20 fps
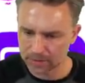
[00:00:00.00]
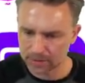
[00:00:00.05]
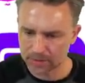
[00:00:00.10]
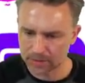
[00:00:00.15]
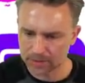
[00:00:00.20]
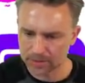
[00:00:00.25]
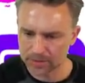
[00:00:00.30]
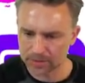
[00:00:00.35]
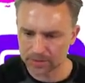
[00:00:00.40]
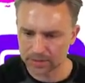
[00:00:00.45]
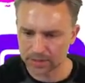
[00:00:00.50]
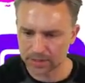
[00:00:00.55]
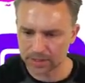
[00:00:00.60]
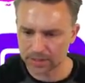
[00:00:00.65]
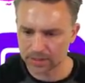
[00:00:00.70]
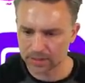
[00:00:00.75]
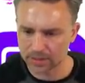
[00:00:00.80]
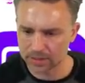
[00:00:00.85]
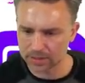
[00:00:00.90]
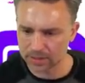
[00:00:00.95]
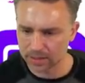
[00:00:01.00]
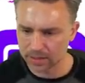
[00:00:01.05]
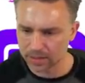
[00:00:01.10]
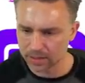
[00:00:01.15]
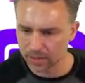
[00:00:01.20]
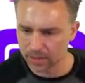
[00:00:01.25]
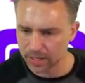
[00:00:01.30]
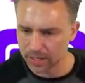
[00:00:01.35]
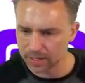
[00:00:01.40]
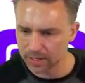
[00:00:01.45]
delete. Let's click
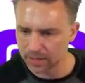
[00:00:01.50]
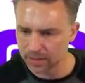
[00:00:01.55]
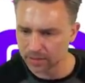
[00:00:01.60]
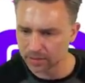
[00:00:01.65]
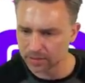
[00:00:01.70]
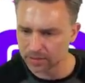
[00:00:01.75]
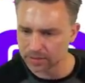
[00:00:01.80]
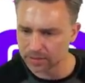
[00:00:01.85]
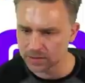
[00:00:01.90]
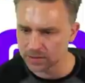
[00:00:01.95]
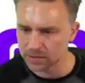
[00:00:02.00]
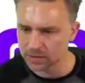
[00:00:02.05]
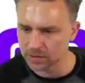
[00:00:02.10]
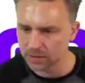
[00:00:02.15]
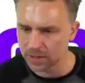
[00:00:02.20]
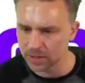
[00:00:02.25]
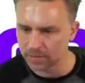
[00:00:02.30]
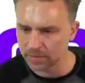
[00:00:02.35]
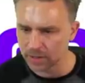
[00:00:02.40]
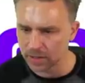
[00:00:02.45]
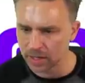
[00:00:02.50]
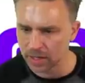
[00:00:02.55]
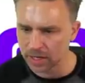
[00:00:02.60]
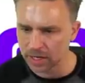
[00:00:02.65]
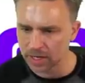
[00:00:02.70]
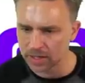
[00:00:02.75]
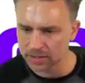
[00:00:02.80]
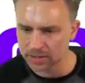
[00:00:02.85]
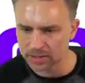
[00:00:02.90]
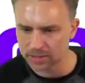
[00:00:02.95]
right here. Let's do a, a
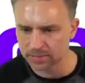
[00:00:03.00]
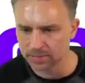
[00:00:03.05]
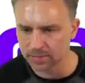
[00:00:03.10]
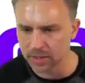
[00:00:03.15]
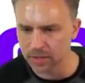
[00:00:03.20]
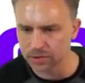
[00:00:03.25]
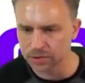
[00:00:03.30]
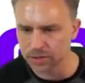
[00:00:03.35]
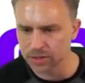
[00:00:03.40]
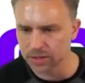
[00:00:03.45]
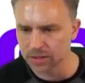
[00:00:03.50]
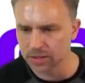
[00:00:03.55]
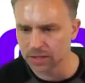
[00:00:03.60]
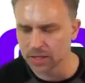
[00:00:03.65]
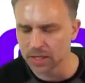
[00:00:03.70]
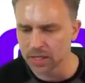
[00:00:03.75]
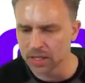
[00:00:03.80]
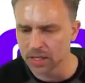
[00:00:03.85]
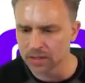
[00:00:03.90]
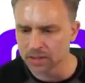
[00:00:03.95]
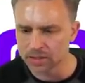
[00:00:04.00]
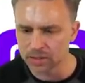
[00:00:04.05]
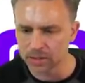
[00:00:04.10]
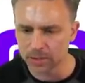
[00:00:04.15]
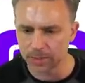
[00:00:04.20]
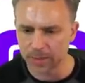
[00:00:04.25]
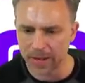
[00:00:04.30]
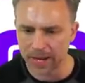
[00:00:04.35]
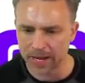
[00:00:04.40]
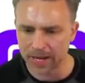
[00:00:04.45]
custom motion. Let's do a
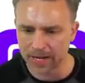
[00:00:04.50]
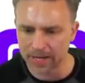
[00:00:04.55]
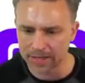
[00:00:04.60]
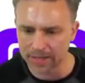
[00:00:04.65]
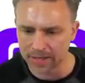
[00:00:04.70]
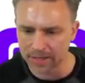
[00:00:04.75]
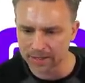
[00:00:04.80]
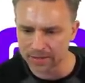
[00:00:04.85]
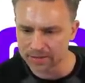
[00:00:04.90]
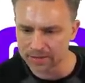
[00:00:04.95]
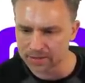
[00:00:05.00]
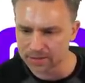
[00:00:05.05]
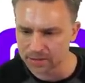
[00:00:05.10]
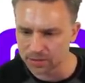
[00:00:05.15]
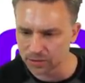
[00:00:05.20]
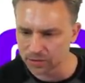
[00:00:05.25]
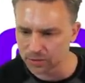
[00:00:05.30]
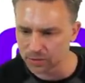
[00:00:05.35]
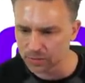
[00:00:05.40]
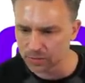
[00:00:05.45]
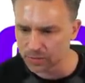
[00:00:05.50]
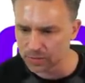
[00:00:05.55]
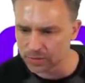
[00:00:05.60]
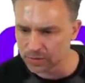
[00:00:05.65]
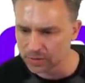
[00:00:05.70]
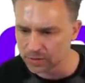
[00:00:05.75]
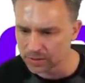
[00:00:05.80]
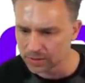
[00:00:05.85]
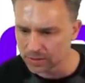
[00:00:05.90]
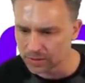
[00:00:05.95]
pan and zoom.
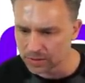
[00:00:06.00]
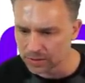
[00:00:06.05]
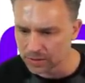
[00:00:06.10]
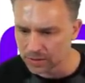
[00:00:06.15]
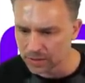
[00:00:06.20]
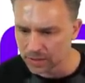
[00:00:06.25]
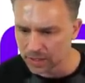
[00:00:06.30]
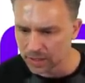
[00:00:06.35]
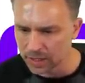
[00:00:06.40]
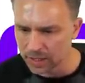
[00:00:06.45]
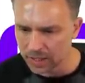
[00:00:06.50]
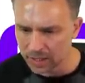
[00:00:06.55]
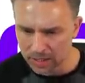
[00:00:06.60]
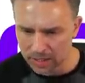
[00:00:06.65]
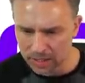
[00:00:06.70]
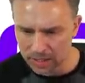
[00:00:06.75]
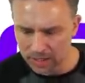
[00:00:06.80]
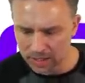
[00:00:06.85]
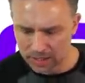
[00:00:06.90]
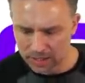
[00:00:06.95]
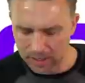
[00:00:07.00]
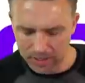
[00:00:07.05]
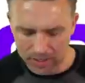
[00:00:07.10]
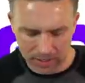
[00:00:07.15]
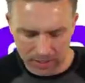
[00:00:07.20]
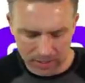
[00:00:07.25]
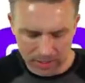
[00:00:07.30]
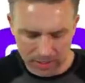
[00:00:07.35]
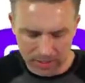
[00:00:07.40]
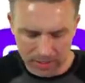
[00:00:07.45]

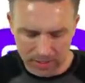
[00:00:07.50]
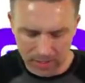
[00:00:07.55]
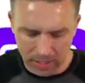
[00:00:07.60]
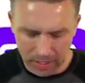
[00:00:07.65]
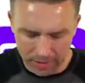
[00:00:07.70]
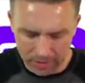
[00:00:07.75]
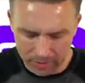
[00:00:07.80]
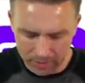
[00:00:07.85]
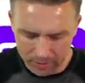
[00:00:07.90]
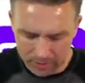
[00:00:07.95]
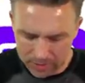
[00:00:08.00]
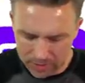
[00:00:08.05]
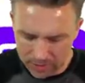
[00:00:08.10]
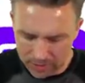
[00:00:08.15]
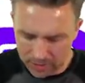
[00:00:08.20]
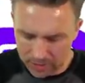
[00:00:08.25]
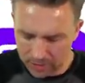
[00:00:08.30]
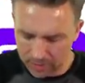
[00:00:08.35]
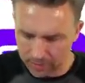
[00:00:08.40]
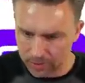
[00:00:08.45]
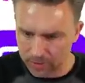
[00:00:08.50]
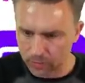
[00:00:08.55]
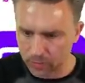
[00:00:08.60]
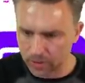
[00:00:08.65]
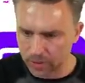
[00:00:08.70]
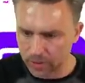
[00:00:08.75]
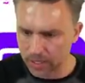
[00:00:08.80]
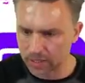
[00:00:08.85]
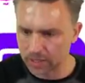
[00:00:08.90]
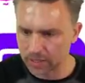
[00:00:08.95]
Uh, I don't know what's going to happen.
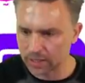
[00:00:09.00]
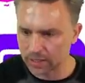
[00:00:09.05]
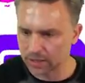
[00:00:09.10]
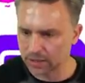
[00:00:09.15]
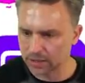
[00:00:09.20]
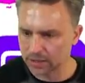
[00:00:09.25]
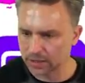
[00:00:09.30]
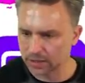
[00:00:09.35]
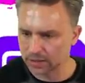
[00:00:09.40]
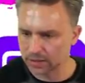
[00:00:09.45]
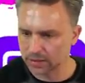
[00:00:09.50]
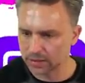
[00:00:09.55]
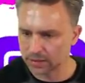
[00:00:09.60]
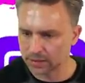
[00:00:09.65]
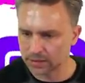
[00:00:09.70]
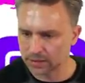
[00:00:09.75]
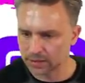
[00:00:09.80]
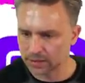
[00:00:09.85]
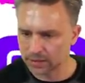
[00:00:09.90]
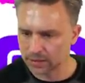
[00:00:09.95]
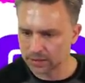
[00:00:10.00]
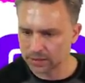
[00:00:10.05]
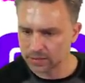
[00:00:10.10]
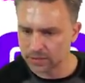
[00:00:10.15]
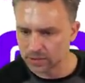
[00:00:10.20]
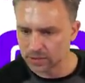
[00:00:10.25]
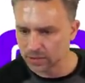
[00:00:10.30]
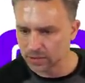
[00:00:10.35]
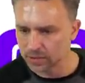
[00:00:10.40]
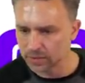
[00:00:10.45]
180.
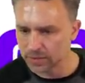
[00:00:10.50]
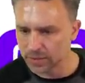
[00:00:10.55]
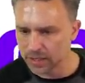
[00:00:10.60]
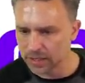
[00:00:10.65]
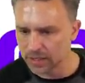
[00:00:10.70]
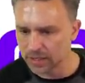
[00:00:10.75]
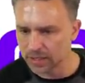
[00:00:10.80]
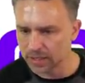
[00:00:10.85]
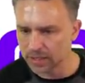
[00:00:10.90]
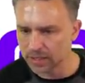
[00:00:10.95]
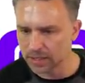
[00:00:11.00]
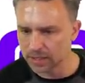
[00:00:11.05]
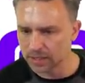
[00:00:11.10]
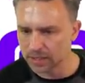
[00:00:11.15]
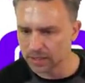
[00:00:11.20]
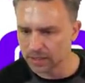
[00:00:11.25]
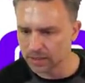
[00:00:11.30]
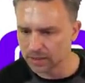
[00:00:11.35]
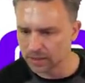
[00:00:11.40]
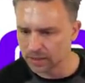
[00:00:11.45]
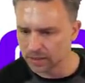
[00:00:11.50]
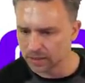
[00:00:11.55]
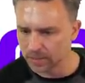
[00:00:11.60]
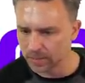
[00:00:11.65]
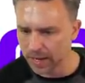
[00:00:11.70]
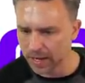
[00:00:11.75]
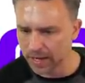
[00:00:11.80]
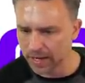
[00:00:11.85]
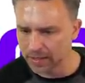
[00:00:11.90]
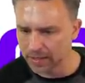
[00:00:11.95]
Zoom in.
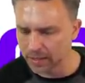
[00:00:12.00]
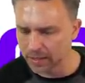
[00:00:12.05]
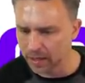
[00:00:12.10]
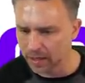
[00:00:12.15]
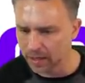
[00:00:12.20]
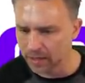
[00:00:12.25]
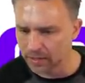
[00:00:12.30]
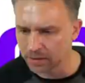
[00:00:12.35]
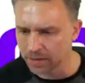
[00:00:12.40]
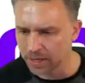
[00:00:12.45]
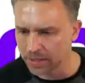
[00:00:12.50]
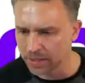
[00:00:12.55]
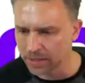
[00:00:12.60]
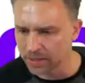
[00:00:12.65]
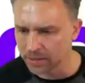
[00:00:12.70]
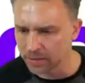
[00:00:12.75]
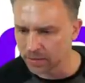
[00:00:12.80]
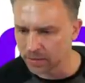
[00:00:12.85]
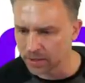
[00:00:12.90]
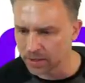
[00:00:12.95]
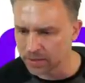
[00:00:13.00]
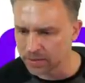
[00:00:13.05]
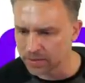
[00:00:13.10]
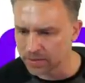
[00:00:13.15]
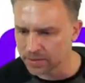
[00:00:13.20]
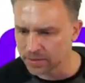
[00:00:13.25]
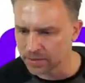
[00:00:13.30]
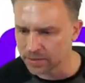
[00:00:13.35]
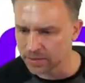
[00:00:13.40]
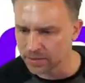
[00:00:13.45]
Pan 180
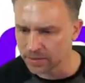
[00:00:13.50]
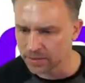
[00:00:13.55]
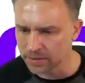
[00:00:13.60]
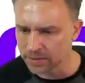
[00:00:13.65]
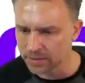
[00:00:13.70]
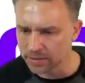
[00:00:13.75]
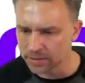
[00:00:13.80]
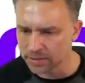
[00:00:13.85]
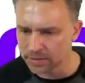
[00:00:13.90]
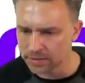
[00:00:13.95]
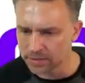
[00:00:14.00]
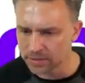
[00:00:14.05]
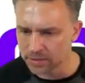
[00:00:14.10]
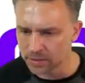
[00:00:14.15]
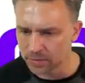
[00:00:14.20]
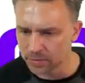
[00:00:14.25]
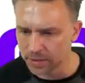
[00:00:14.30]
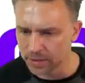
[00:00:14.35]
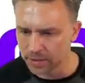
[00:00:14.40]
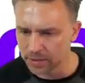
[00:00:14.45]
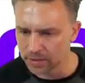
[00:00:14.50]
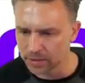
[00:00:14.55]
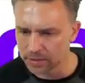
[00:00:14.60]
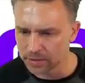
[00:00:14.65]
degrees. Zoom in.